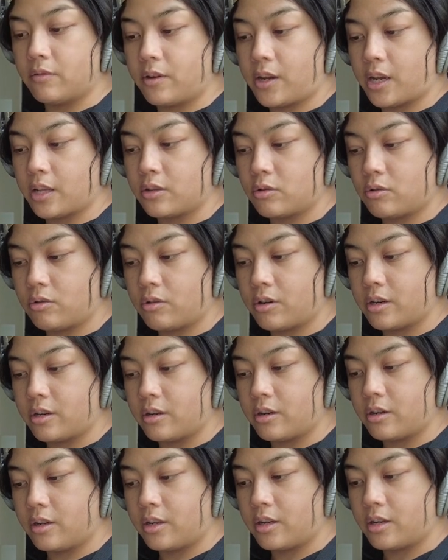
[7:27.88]
of
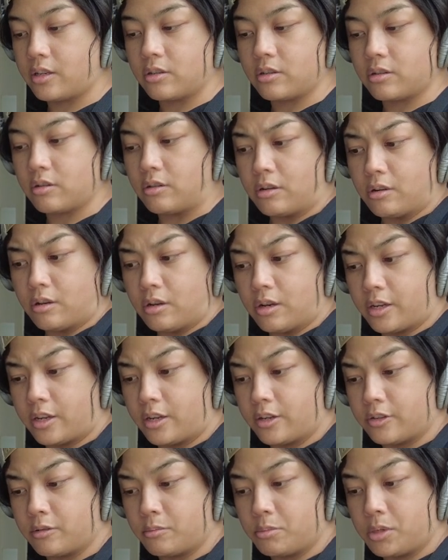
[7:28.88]
Caturra and I
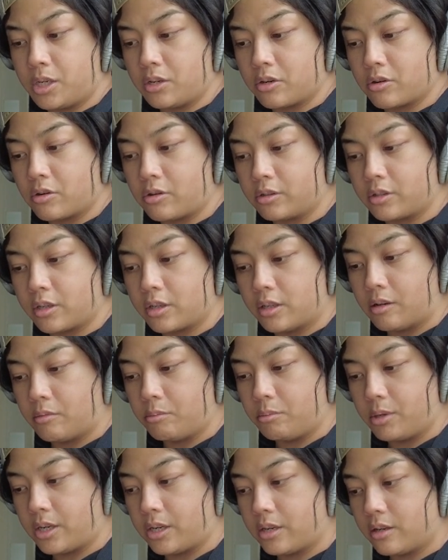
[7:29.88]
guess a bean called
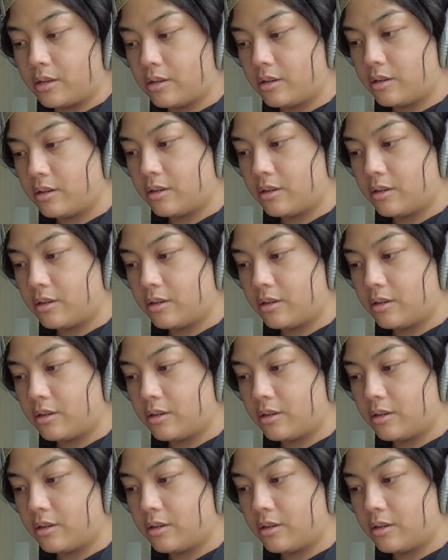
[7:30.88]
Colombia.